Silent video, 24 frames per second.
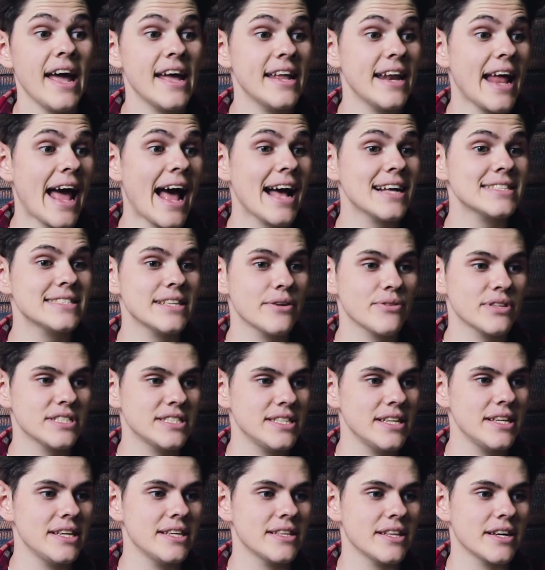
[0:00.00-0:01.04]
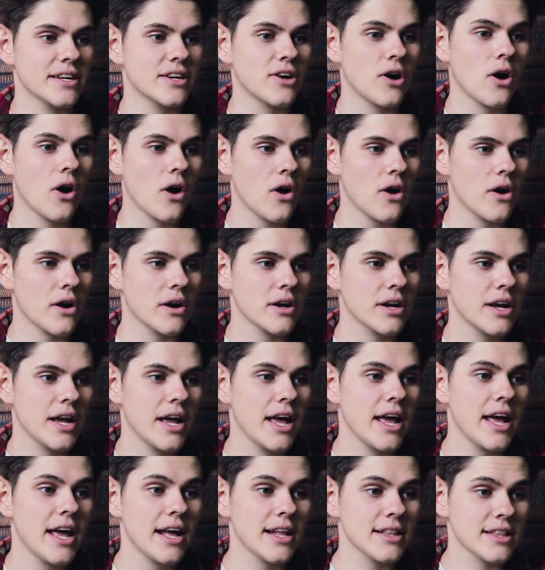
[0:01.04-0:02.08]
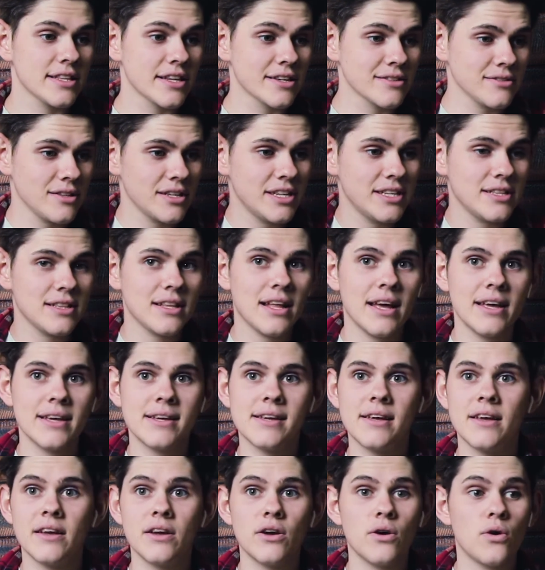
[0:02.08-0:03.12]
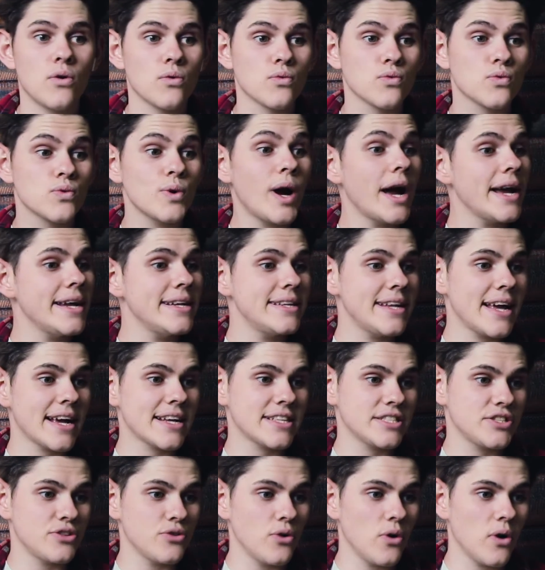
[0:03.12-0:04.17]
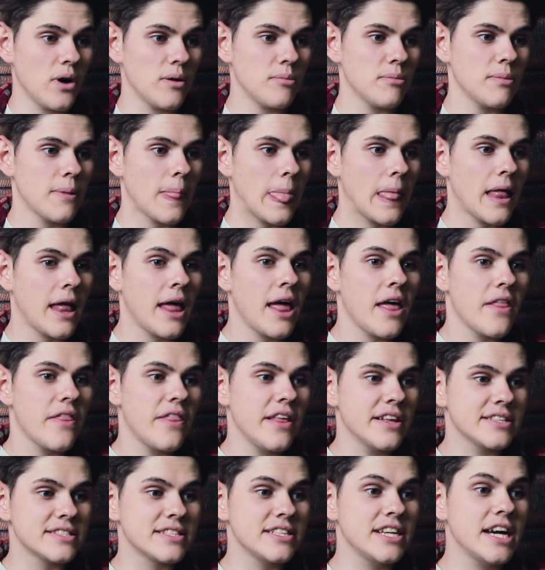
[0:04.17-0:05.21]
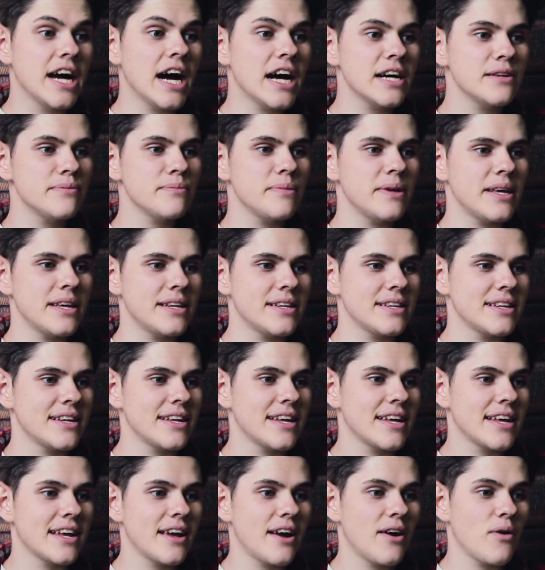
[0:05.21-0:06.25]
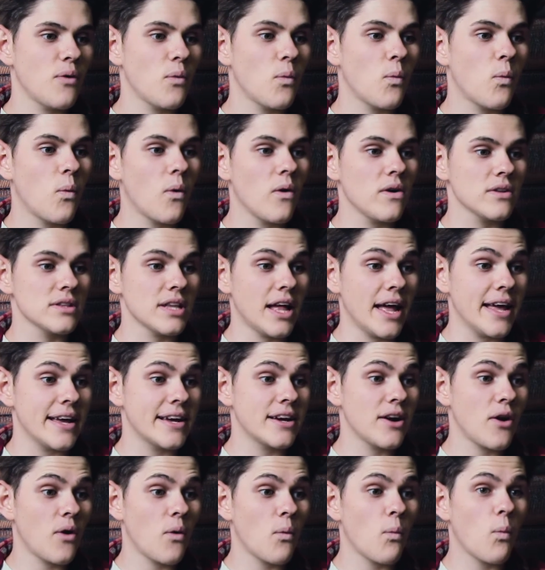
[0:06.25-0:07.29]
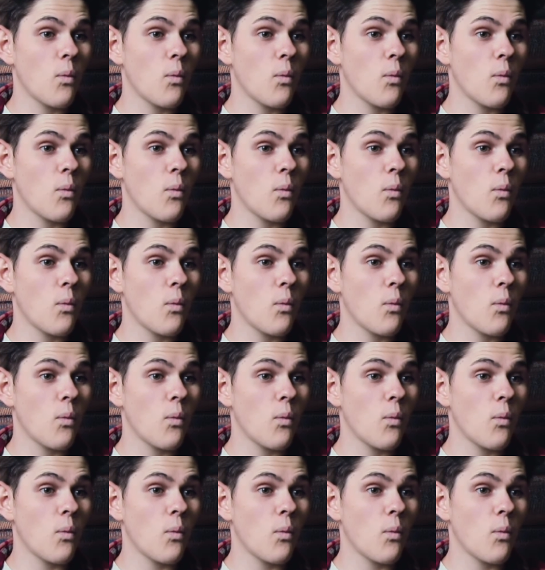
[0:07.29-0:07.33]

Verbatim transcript: And as they were sitting in their car, literally like right next to them, this gunman like